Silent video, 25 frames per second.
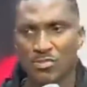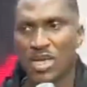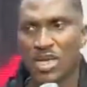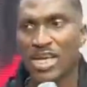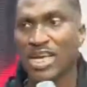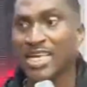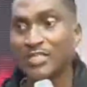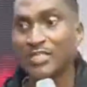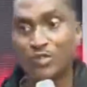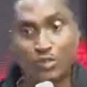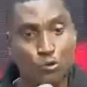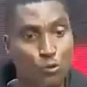
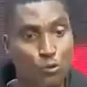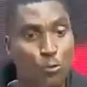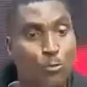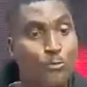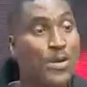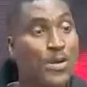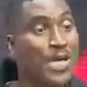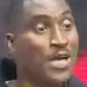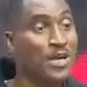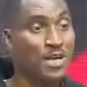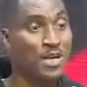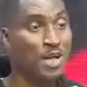is
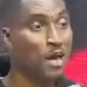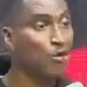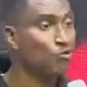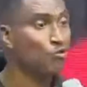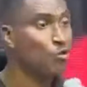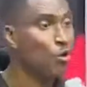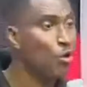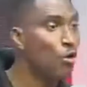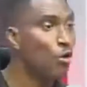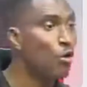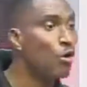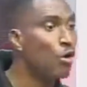superior
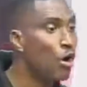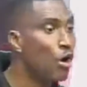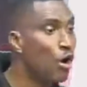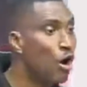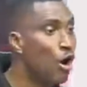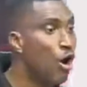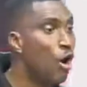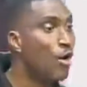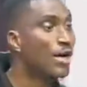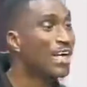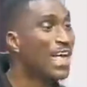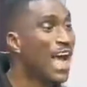to
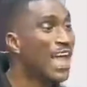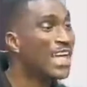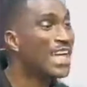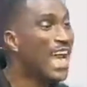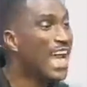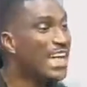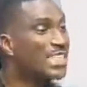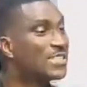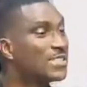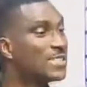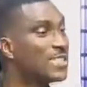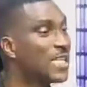
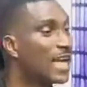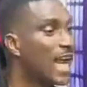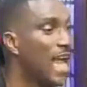organized